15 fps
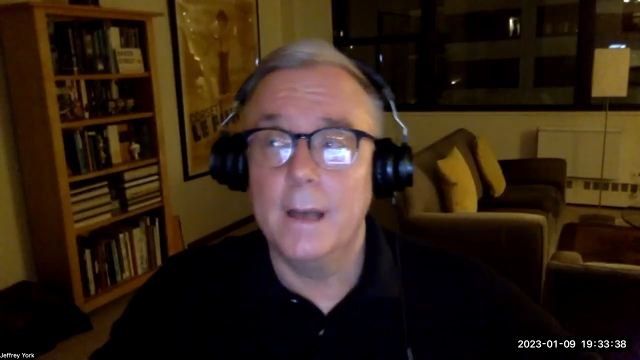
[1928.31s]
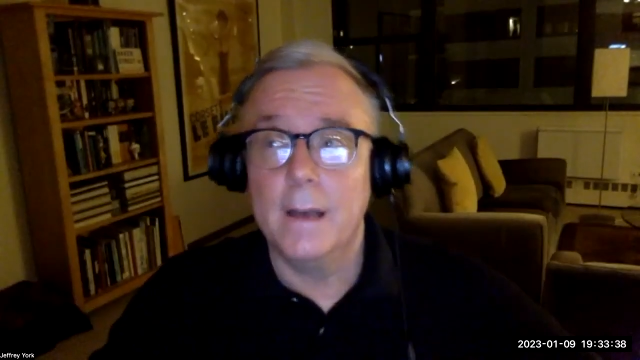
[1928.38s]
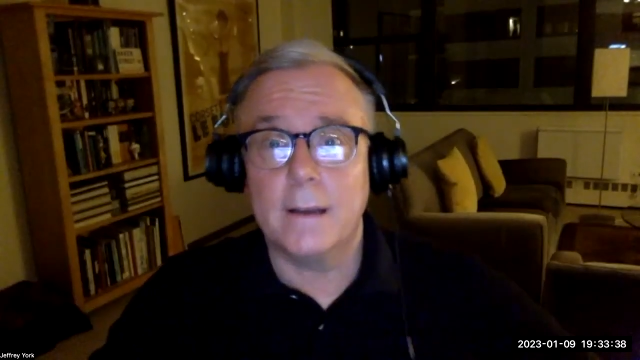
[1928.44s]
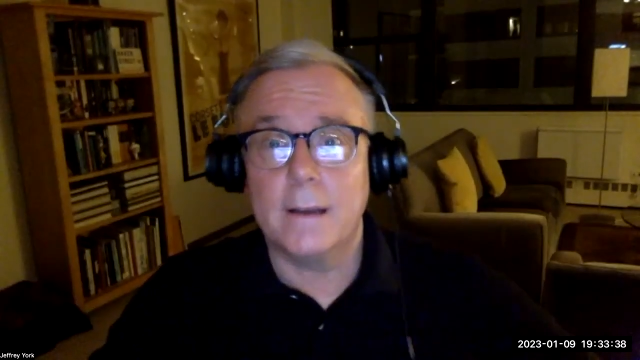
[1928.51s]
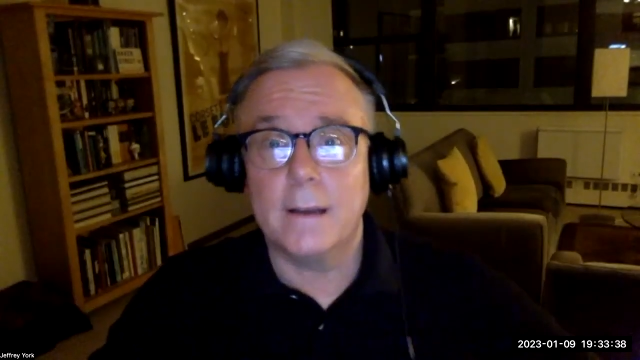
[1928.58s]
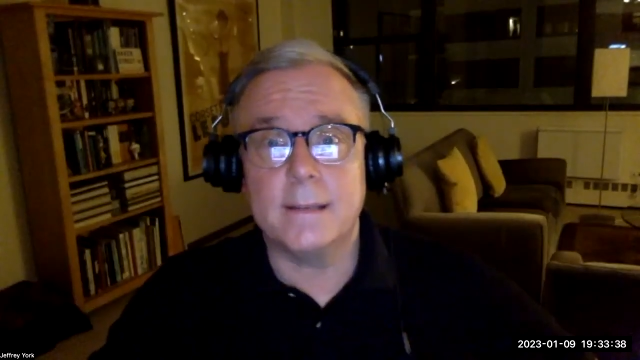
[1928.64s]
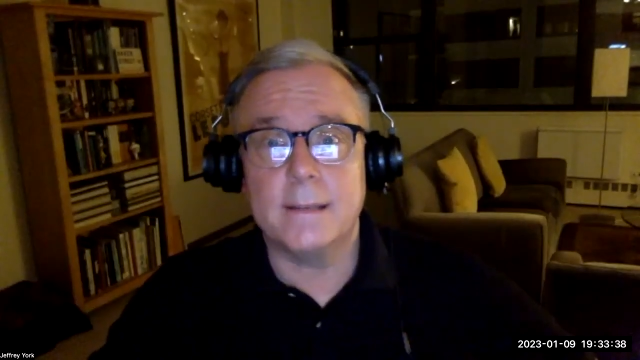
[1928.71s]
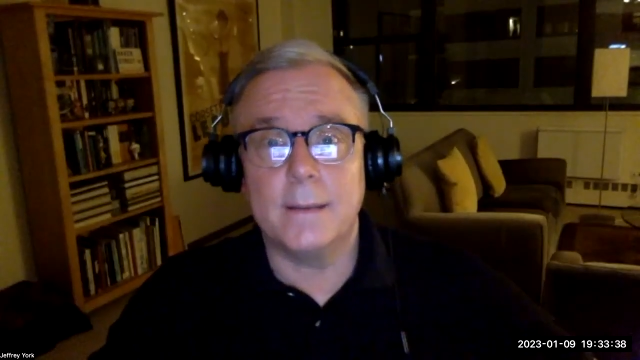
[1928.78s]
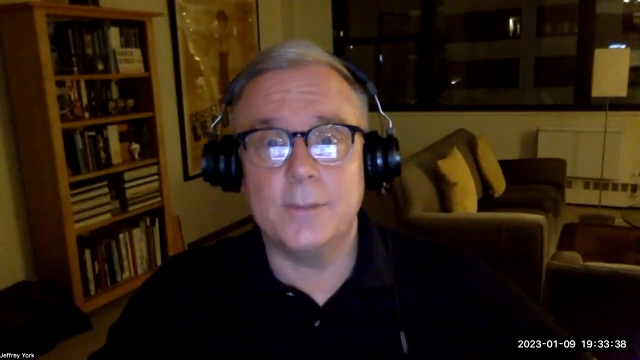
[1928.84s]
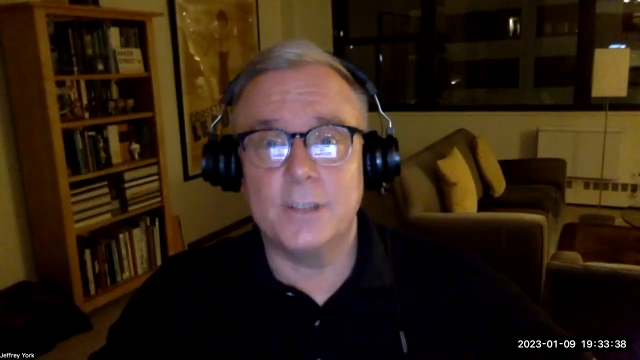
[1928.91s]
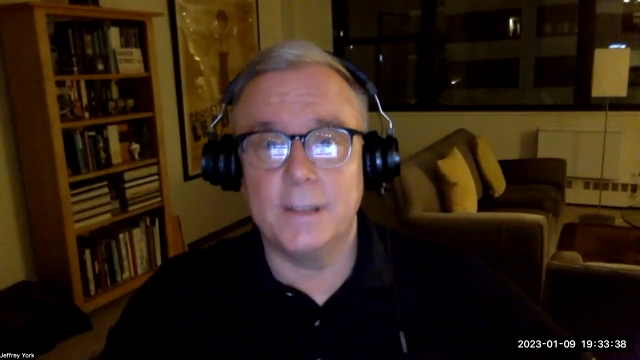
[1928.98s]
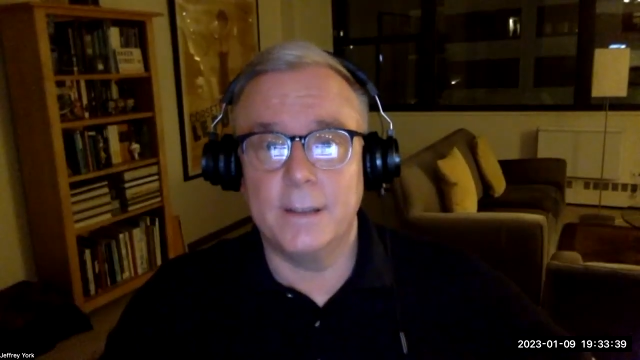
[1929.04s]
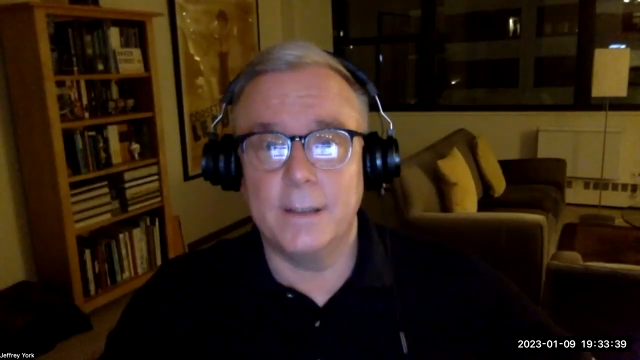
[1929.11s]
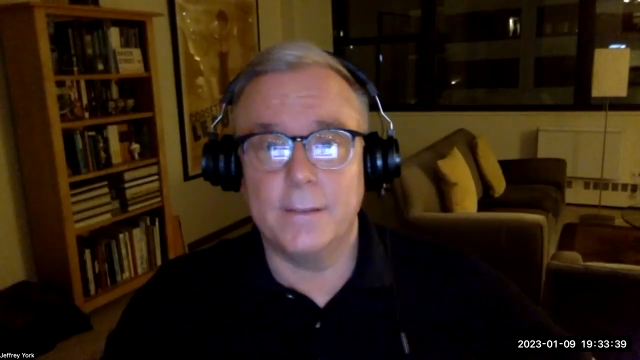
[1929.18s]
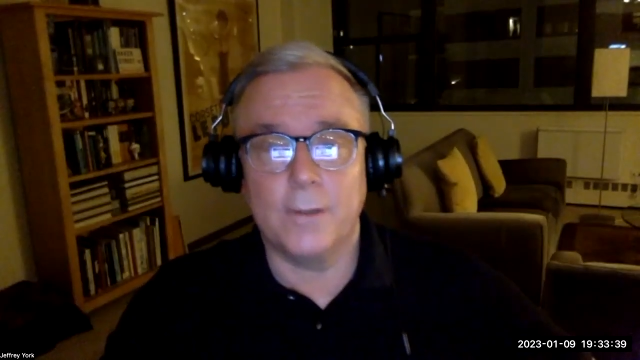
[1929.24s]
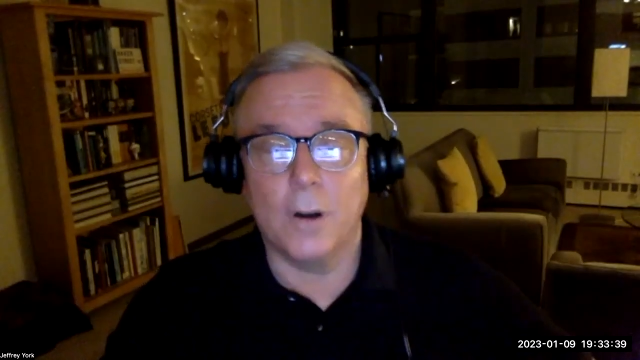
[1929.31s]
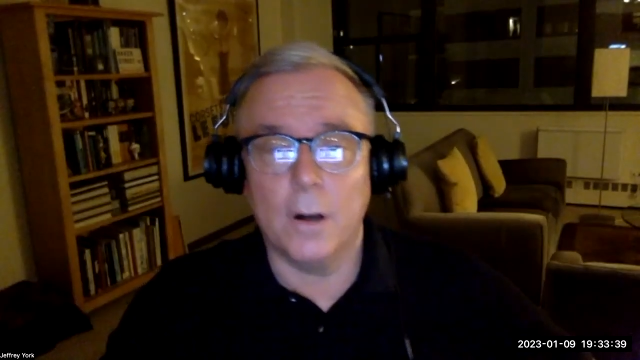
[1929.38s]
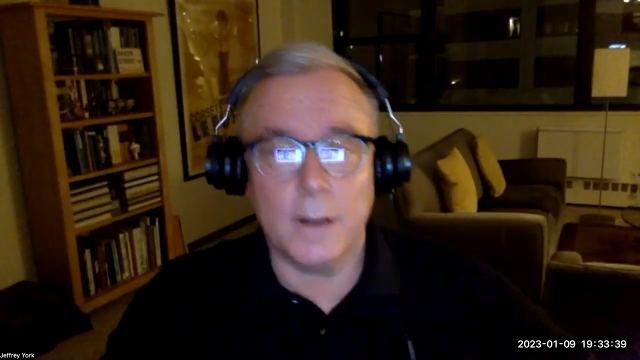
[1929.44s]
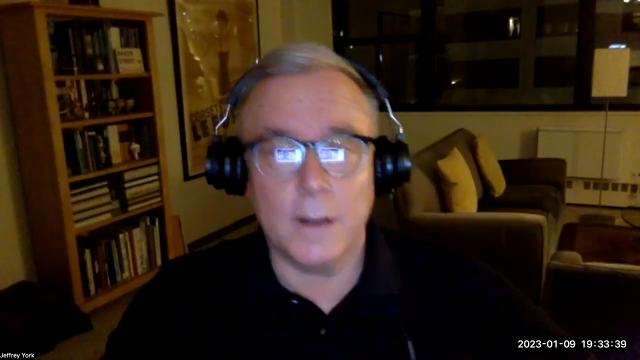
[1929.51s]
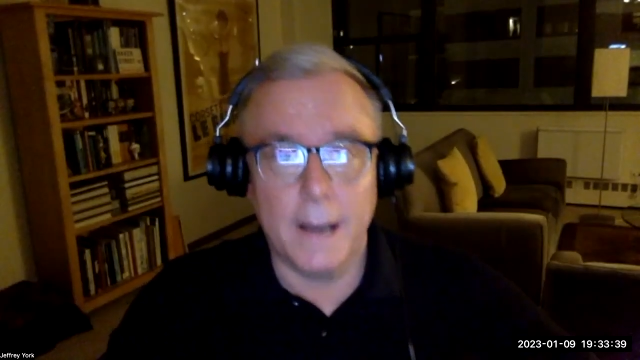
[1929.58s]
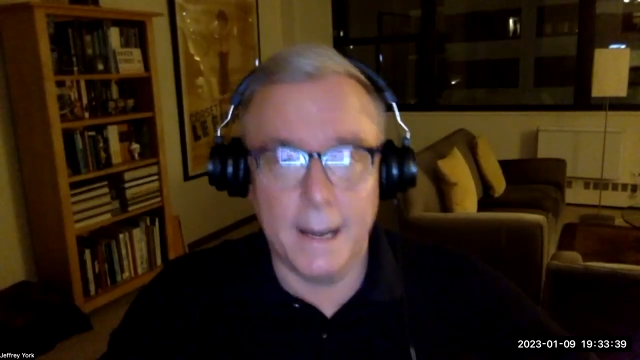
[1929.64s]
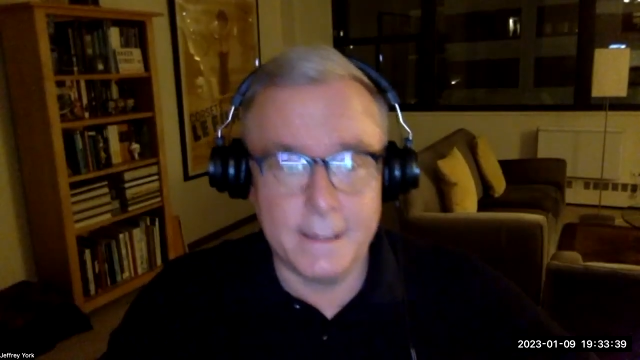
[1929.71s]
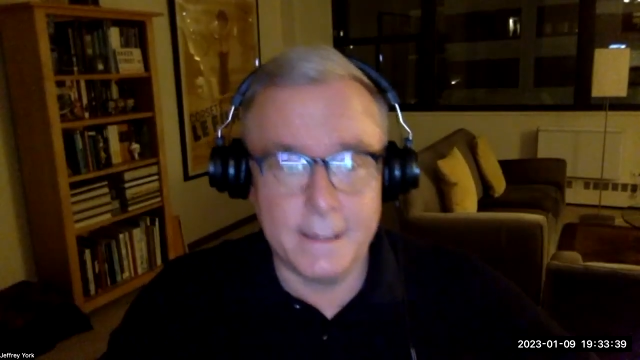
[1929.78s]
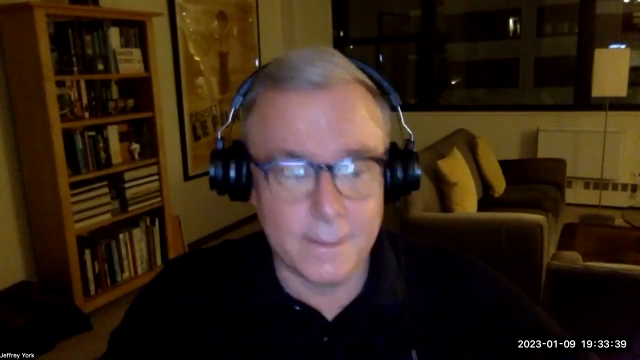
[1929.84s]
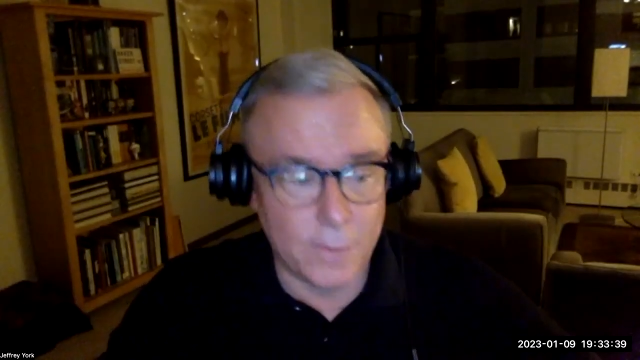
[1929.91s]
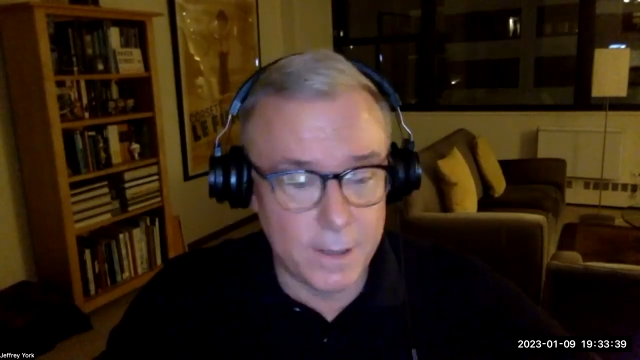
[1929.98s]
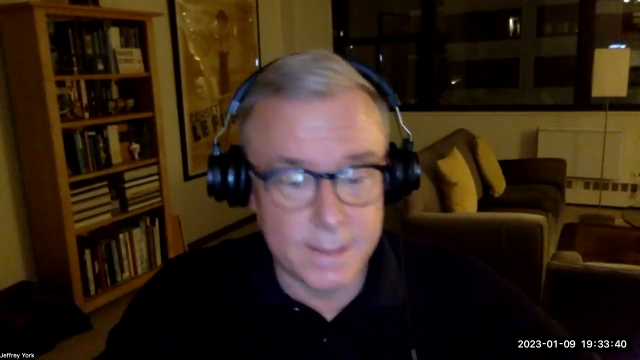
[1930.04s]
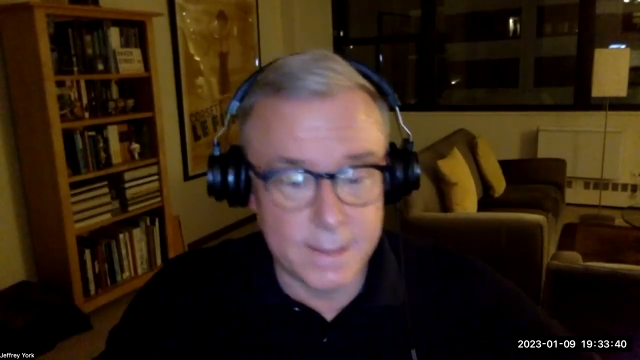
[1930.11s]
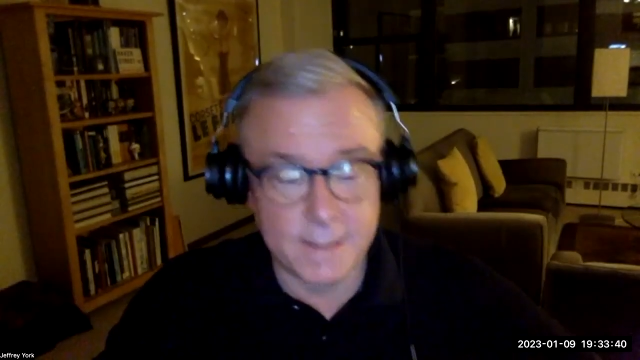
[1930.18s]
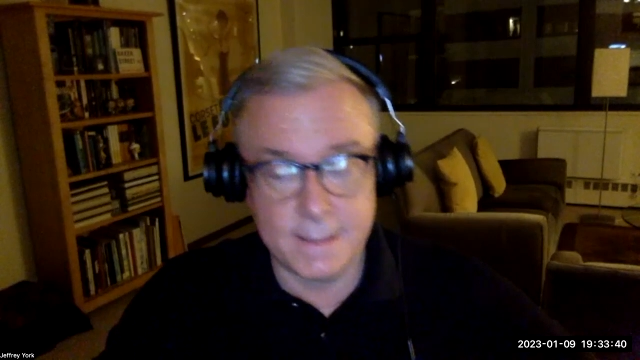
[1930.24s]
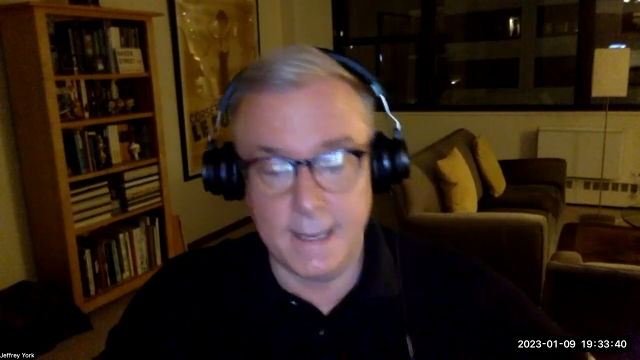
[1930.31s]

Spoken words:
consumption then for all kinds of reasons.